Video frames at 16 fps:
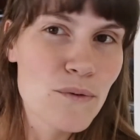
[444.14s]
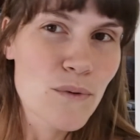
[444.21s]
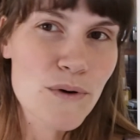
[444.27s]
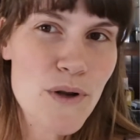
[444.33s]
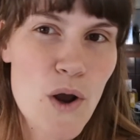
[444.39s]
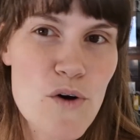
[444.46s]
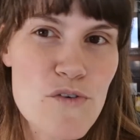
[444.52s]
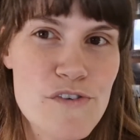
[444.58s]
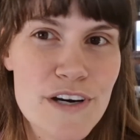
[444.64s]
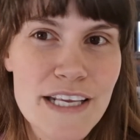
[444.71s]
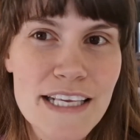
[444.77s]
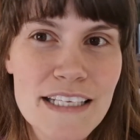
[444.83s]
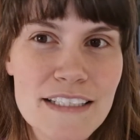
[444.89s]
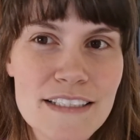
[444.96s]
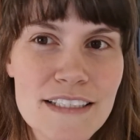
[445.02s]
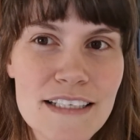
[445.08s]
won't
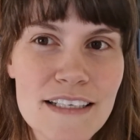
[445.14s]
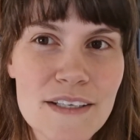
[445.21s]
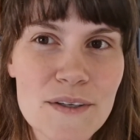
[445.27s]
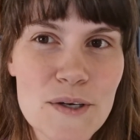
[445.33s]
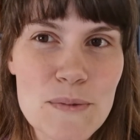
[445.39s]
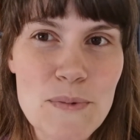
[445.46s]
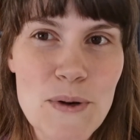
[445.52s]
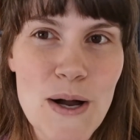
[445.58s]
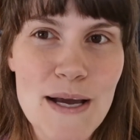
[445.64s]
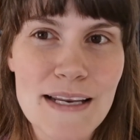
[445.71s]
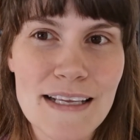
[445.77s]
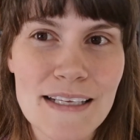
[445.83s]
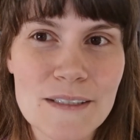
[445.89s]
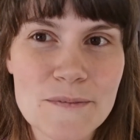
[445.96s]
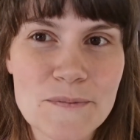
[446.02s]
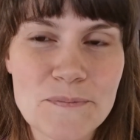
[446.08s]
overheat your
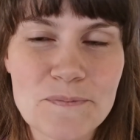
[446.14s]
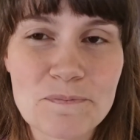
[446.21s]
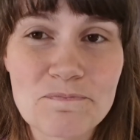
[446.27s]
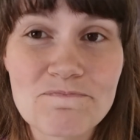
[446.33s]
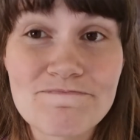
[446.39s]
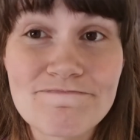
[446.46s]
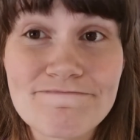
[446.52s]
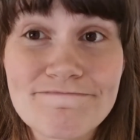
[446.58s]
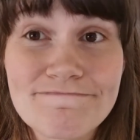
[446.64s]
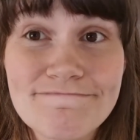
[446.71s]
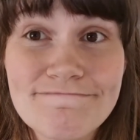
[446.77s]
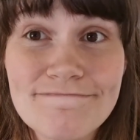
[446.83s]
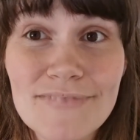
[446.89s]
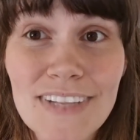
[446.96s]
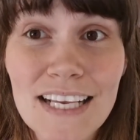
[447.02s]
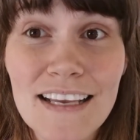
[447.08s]
body
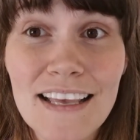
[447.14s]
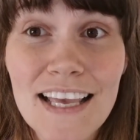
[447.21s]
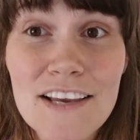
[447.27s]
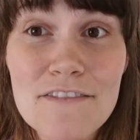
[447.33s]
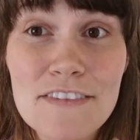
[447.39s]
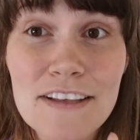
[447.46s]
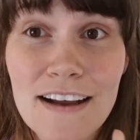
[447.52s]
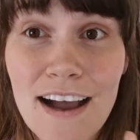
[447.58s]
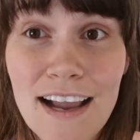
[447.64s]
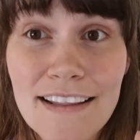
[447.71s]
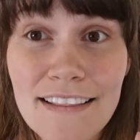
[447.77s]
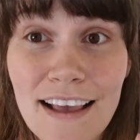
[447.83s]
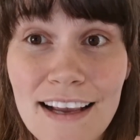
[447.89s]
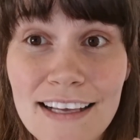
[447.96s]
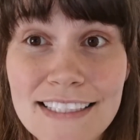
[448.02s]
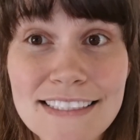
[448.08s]
if the
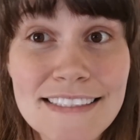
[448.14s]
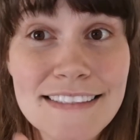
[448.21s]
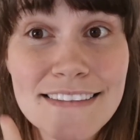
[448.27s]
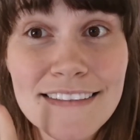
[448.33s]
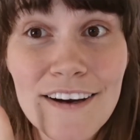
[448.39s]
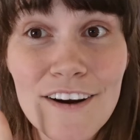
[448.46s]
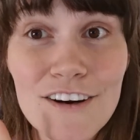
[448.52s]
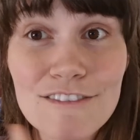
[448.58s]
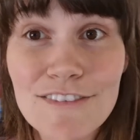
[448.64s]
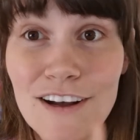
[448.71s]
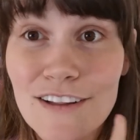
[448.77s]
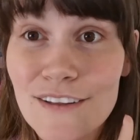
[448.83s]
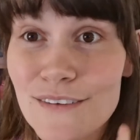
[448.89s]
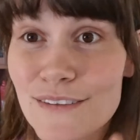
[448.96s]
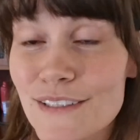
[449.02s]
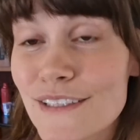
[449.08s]
guidelines are
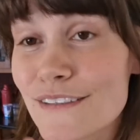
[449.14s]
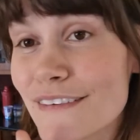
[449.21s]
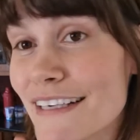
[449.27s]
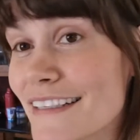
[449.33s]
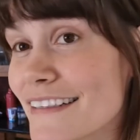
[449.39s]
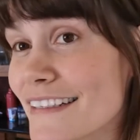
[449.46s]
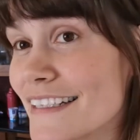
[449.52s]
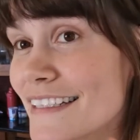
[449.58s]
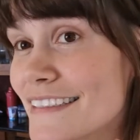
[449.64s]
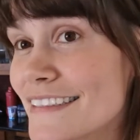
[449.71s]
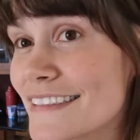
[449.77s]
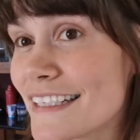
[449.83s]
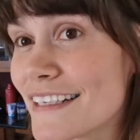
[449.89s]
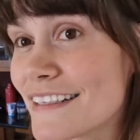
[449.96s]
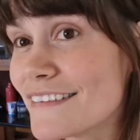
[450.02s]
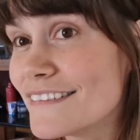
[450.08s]
followed correctly.
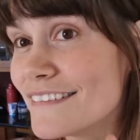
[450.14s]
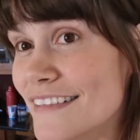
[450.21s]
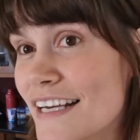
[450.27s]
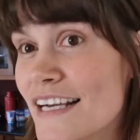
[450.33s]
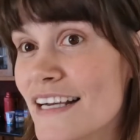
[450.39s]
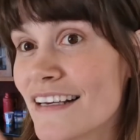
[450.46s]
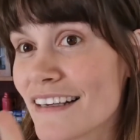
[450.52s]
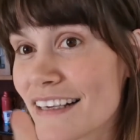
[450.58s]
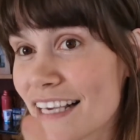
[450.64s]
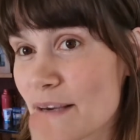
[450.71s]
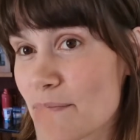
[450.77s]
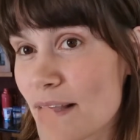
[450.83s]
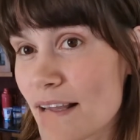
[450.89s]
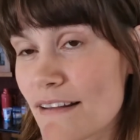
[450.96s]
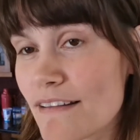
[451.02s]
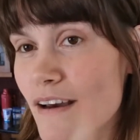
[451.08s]
So
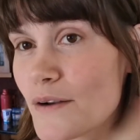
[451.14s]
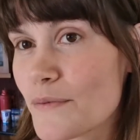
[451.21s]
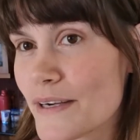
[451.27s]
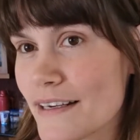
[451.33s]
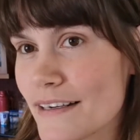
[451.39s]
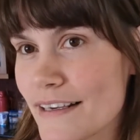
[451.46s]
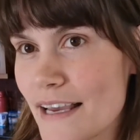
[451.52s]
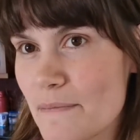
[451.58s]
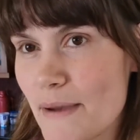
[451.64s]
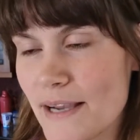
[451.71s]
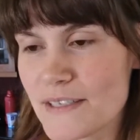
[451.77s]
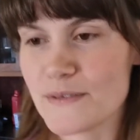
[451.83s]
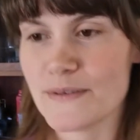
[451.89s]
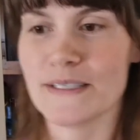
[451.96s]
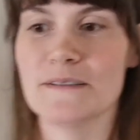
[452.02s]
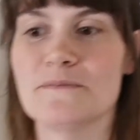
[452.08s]
keep that thought, we're gonna get
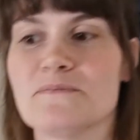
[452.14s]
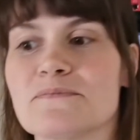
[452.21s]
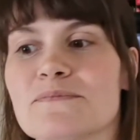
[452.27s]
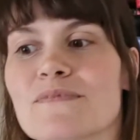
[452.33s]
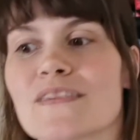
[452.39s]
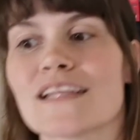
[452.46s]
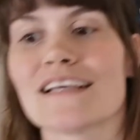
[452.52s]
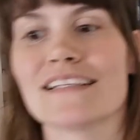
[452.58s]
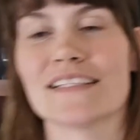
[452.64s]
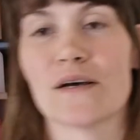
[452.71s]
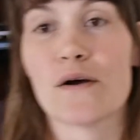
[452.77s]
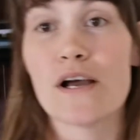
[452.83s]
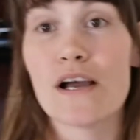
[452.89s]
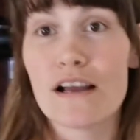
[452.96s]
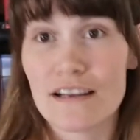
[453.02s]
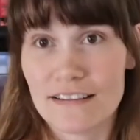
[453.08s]
back to it.
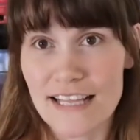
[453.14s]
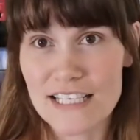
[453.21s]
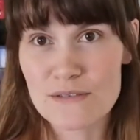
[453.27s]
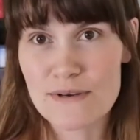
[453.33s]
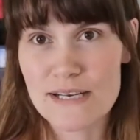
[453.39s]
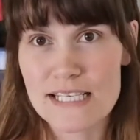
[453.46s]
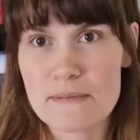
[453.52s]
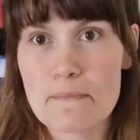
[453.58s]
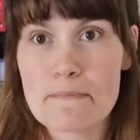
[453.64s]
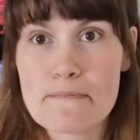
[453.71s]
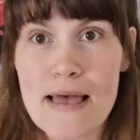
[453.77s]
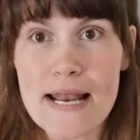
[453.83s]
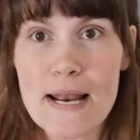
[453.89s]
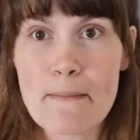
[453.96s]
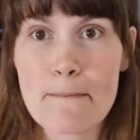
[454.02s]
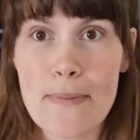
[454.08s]
So last one is
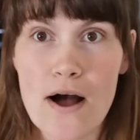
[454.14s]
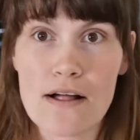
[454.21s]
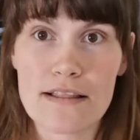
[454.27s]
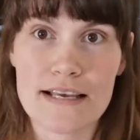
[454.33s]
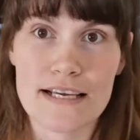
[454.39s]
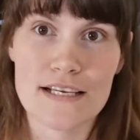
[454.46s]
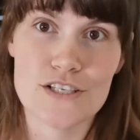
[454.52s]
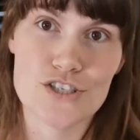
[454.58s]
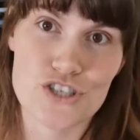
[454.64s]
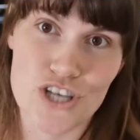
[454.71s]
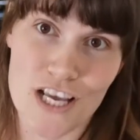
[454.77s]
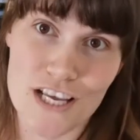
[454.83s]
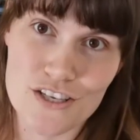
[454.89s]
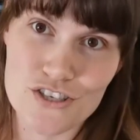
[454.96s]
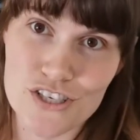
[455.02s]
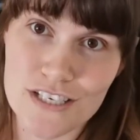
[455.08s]
metabolic
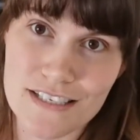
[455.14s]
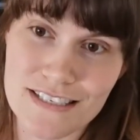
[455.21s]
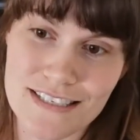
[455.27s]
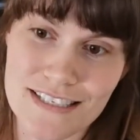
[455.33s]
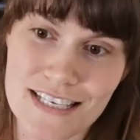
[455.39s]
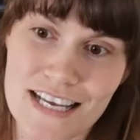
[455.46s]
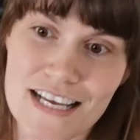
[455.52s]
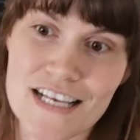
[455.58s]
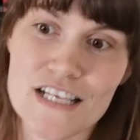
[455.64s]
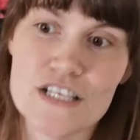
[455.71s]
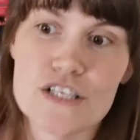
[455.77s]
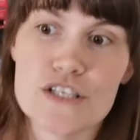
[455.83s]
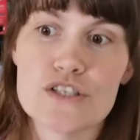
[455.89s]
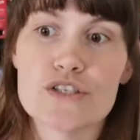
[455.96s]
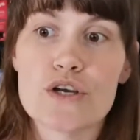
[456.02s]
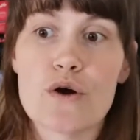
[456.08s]
changes.
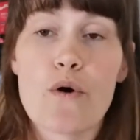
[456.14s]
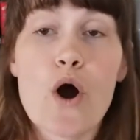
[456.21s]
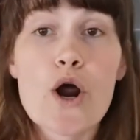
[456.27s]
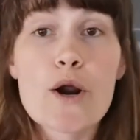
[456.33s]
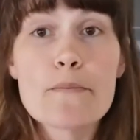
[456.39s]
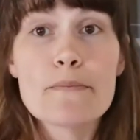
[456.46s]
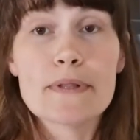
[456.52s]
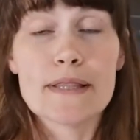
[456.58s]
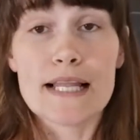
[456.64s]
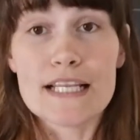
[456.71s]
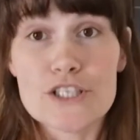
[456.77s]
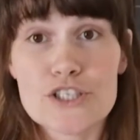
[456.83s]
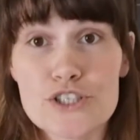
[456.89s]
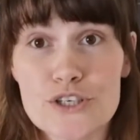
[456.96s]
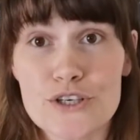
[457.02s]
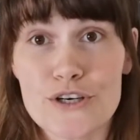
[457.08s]
So our
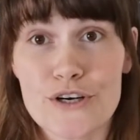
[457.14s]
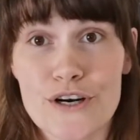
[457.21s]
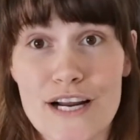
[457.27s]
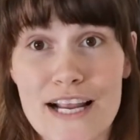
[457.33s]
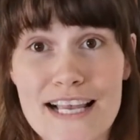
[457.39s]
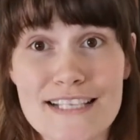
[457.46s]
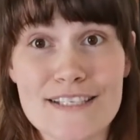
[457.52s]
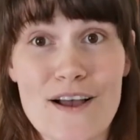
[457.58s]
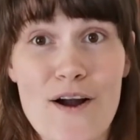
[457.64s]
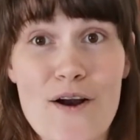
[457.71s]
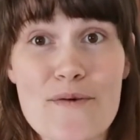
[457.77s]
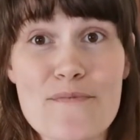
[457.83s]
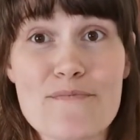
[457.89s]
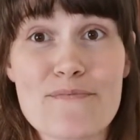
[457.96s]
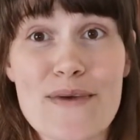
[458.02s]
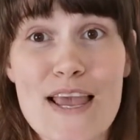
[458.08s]
blood sugar is
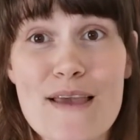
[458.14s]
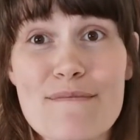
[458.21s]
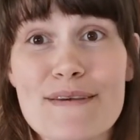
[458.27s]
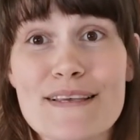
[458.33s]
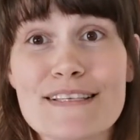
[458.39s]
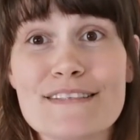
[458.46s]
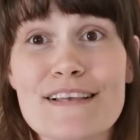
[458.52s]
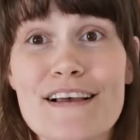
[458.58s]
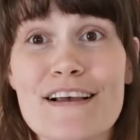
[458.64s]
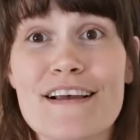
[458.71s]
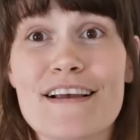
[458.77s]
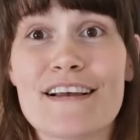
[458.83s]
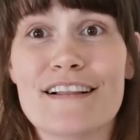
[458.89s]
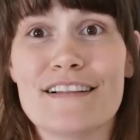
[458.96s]
our baby's